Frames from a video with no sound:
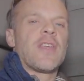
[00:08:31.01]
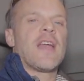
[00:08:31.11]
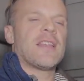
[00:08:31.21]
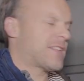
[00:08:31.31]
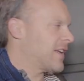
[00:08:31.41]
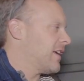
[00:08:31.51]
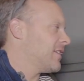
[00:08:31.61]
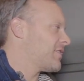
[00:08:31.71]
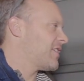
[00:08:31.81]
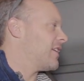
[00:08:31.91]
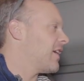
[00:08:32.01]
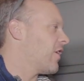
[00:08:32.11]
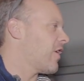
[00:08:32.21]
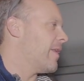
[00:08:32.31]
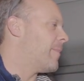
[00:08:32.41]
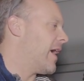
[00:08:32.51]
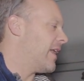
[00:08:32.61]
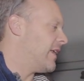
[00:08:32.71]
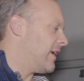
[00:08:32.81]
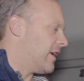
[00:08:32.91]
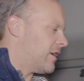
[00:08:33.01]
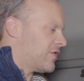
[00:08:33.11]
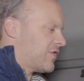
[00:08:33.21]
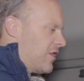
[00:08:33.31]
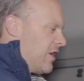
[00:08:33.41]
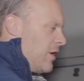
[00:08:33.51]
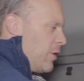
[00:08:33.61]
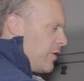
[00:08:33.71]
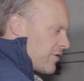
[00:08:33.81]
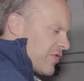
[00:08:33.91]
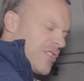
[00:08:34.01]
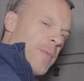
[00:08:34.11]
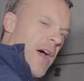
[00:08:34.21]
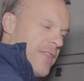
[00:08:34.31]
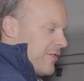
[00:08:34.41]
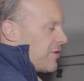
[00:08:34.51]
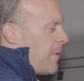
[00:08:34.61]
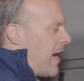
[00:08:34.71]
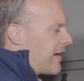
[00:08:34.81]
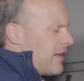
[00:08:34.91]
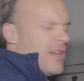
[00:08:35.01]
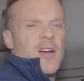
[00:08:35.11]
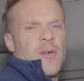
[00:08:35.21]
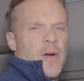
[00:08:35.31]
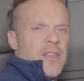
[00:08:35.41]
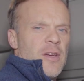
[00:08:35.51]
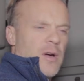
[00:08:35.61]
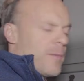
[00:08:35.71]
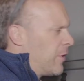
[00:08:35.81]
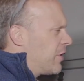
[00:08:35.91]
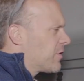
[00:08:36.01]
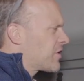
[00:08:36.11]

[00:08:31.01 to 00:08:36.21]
the nice thing is, sitting here on the bed is there's a pocket here, whether you want to put your